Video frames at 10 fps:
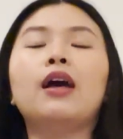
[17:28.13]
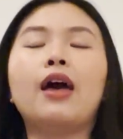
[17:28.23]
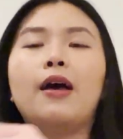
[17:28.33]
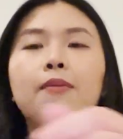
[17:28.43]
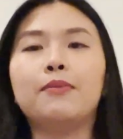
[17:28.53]

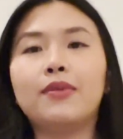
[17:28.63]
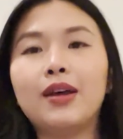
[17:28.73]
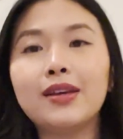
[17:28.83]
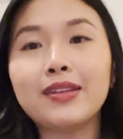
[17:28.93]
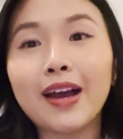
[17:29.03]

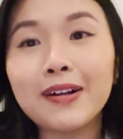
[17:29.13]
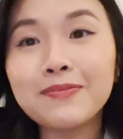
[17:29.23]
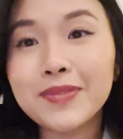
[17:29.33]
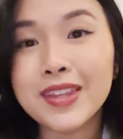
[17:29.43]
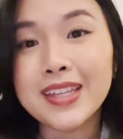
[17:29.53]
yeah,
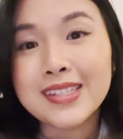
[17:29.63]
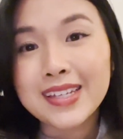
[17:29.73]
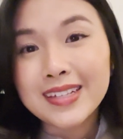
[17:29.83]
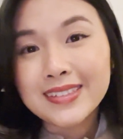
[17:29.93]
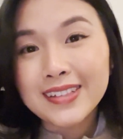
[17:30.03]
that's
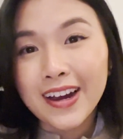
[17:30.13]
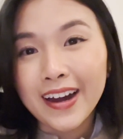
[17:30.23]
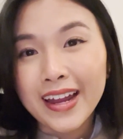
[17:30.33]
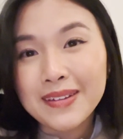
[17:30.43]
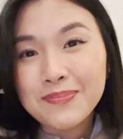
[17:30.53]
it. All
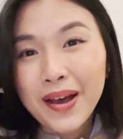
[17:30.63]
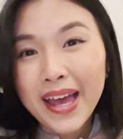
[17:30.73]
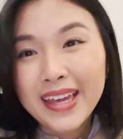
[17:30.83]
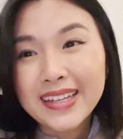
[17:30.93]
right, bye.